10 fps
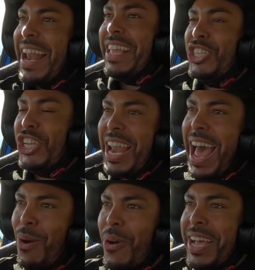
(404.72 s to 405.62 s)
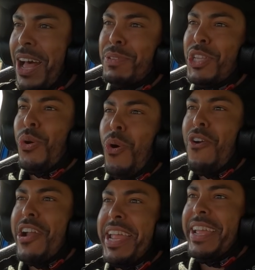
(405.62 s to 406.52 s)
let's chill out when it comes to
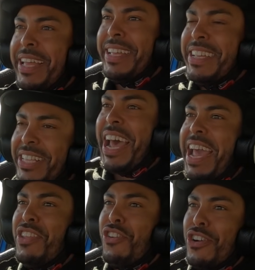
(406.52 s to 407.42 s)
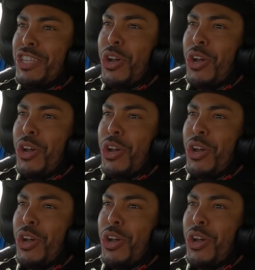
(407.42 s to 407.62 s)
quarry. Dangerous